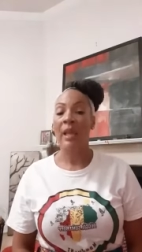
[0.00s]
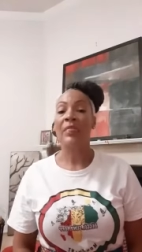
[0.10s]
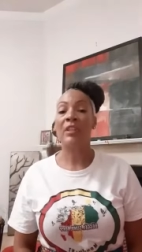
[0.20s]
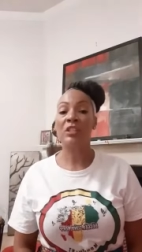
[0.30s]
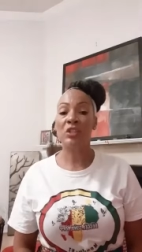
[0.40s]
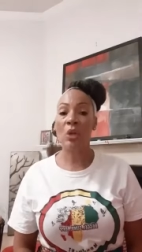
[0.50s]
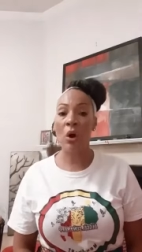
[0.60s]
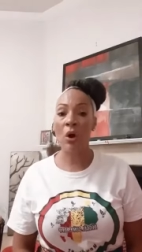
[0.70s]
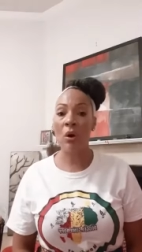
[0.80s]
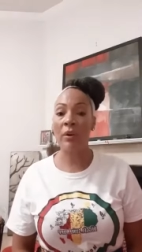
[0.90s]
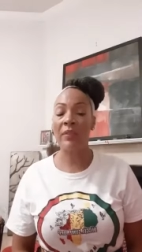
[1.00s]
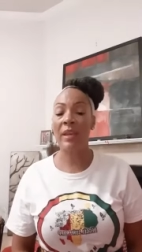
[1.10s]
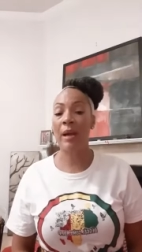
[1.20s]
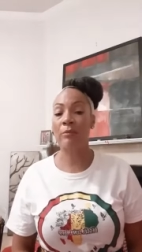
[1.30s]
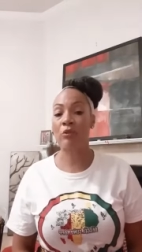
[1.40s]
The song that
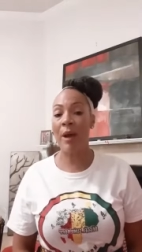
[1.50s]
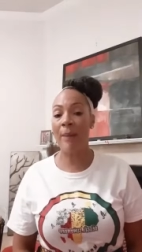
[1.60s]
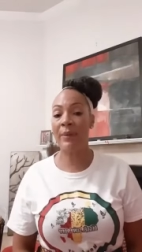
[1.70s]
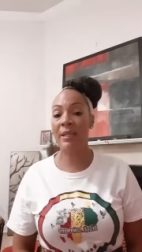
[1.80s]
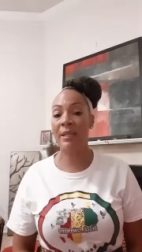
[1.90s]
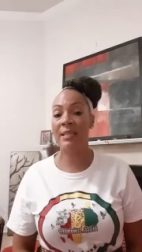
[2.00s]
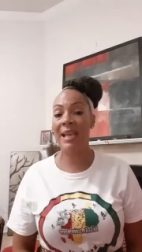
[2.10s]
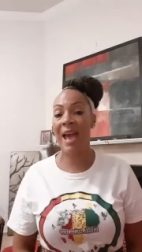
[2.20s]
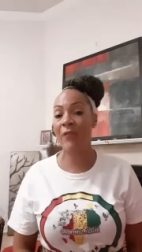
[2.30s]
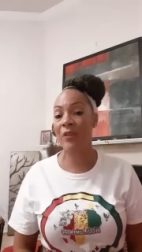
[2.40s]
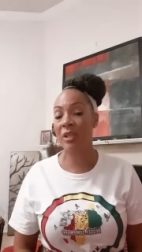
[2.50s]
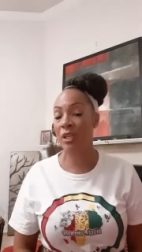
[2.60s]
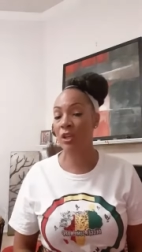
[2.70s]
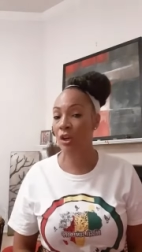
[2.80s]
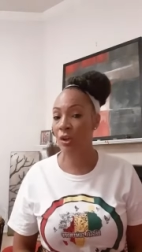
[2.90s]
I'm dropping is
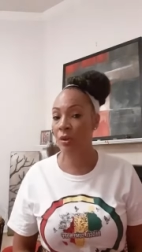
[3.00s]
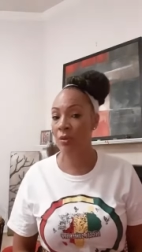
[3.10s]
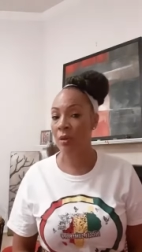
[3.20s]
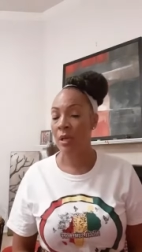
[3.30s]
African Girl.